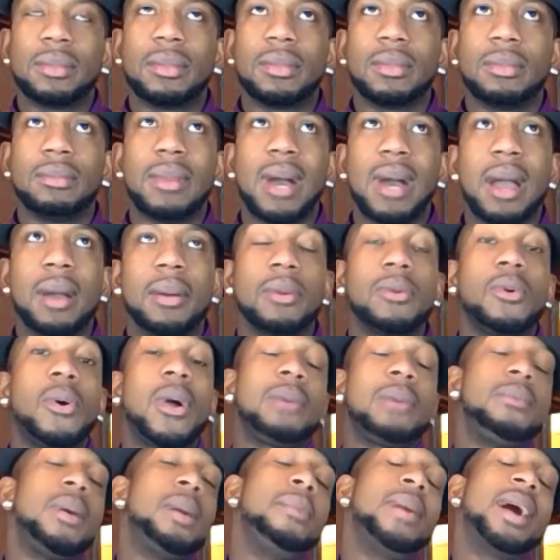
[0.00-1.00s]

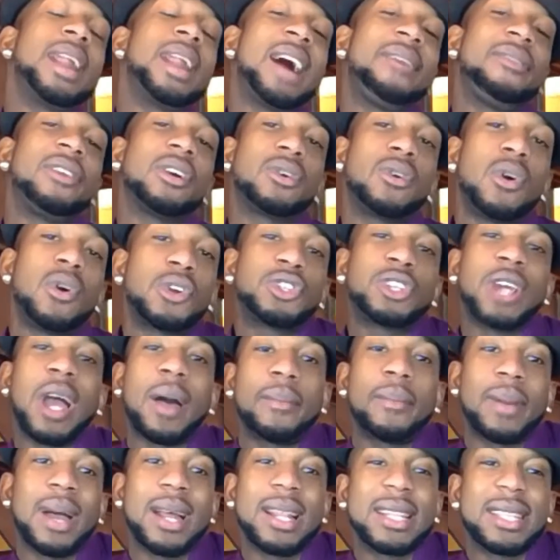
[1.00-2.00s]
mother had the cook
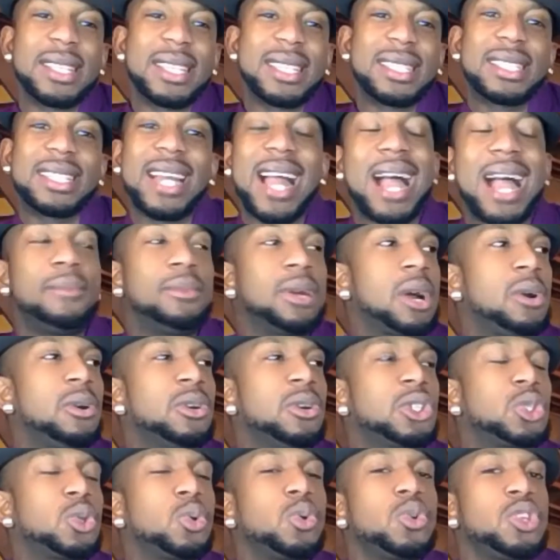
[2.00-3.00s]
shop at the time, but I
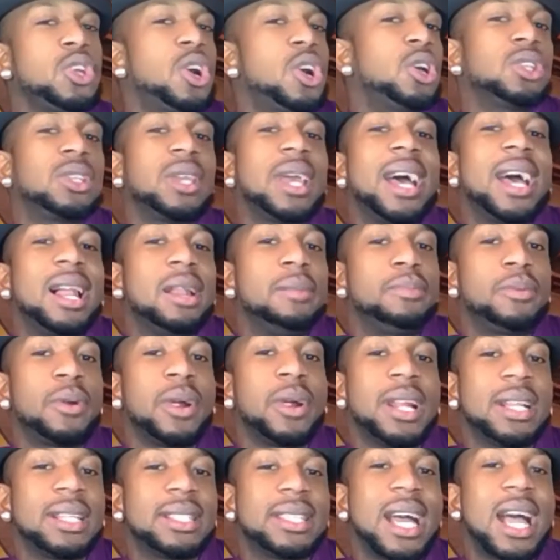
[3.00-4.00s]
was too young to help her at
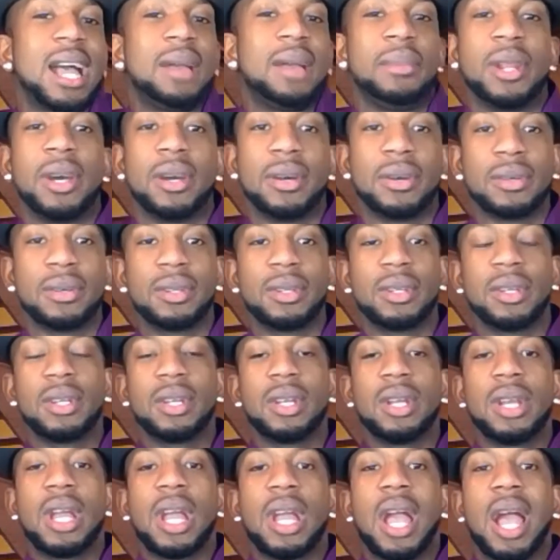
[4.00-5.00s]
the time, you know.
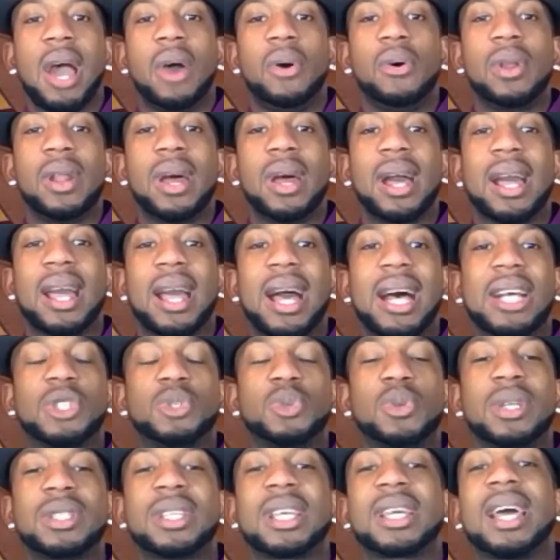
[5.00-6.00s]
And when as
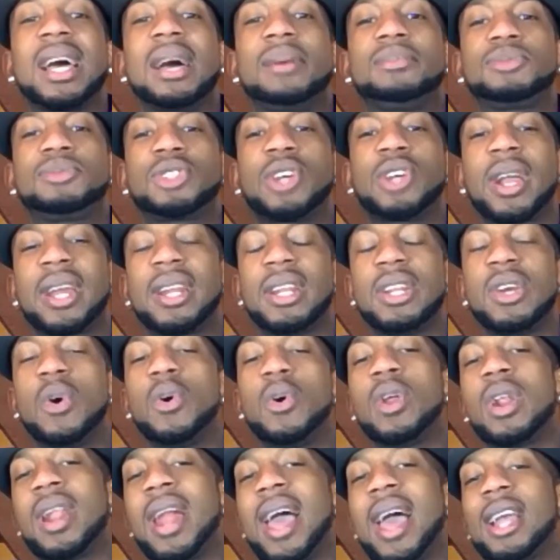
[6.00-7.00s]
soon as I started getting
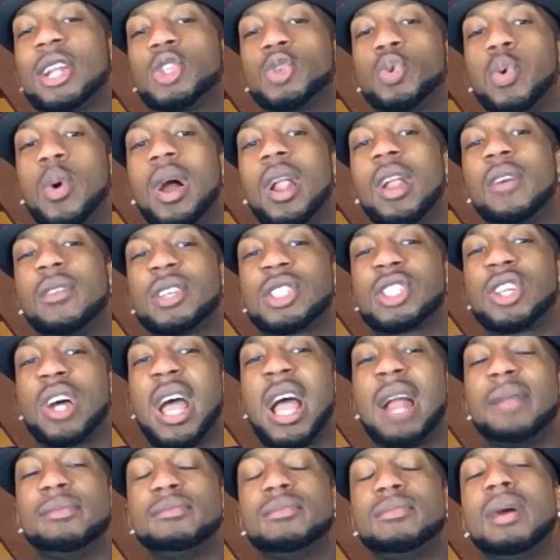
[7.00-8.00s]
older, like 12, I started
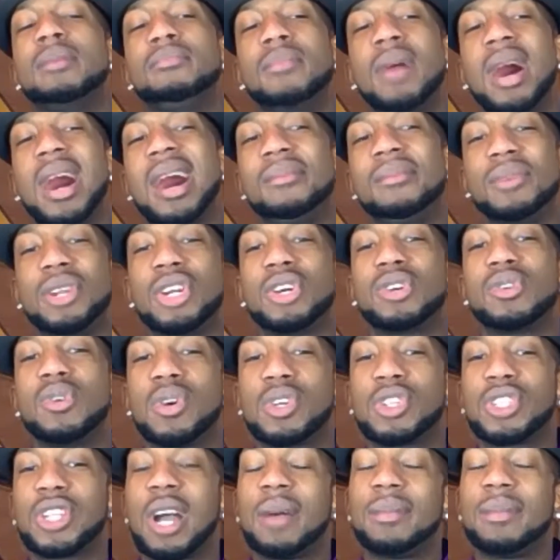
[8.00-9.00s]
helping my mom in the cook
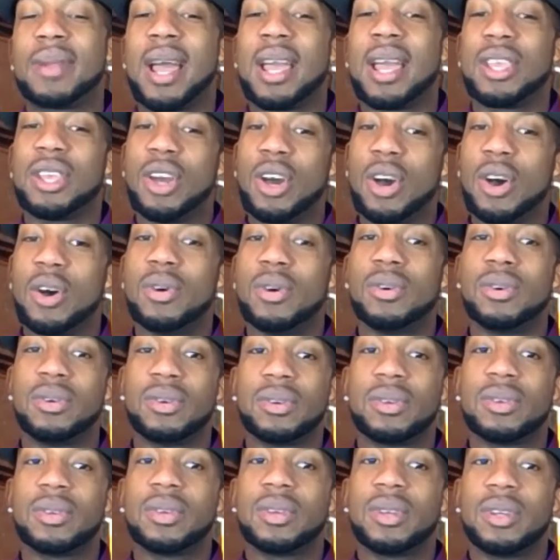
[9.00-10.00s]
shop, like, yo,
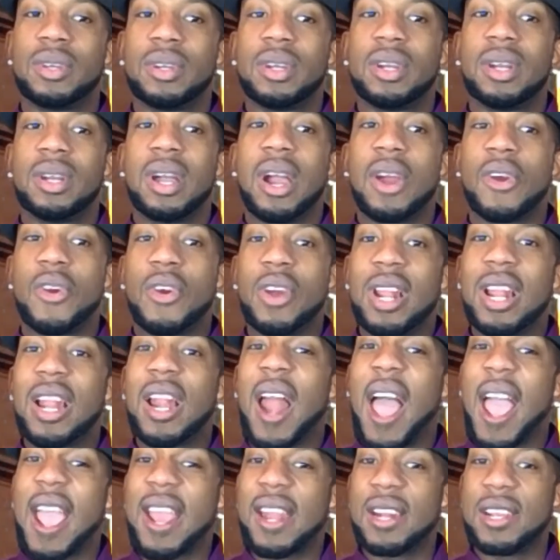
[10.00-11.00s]
I really
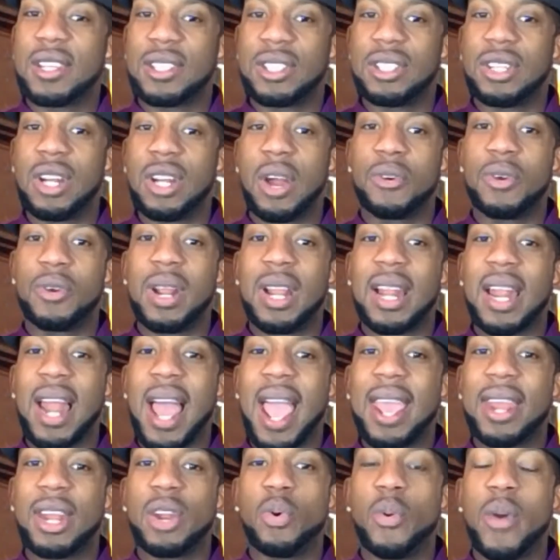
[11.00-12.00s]
like this, you know. I really
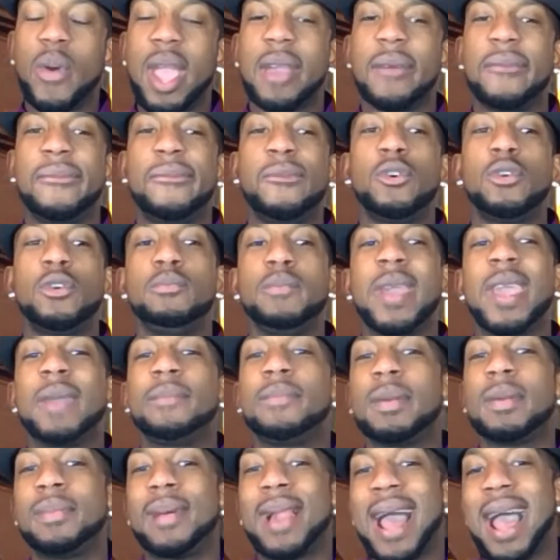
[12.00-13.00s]
like the way your food make
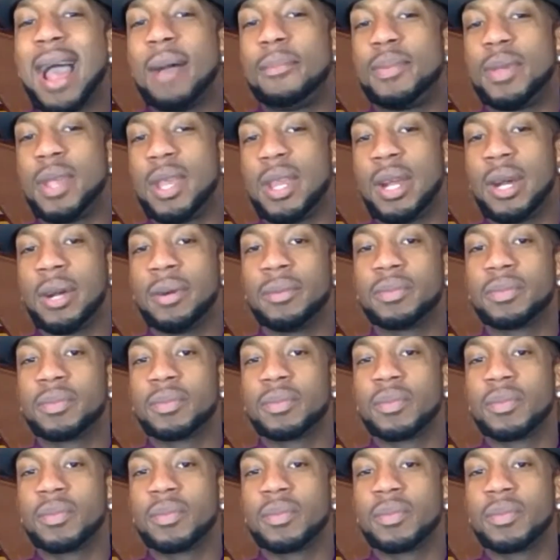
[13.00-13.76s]
people happy, you know.